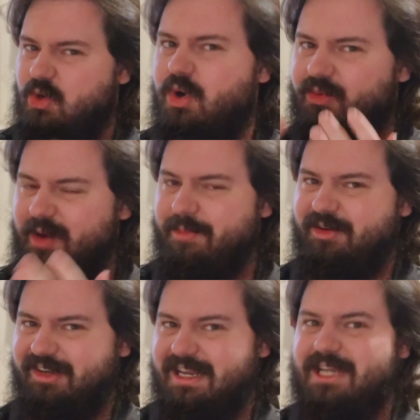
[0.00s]
good
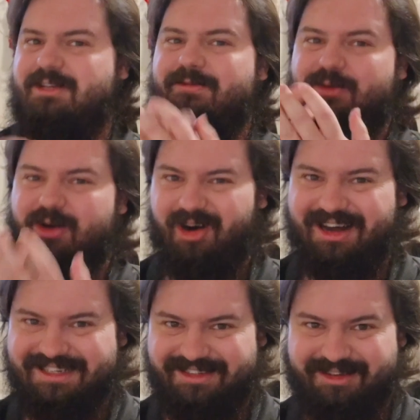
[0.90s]
representation for
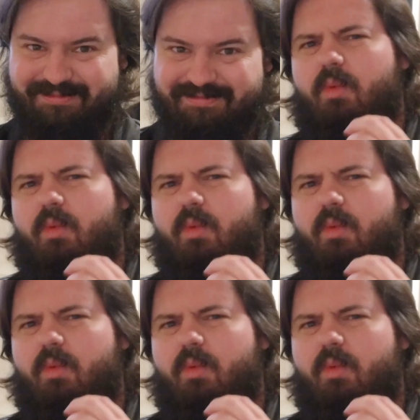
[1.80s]
autism.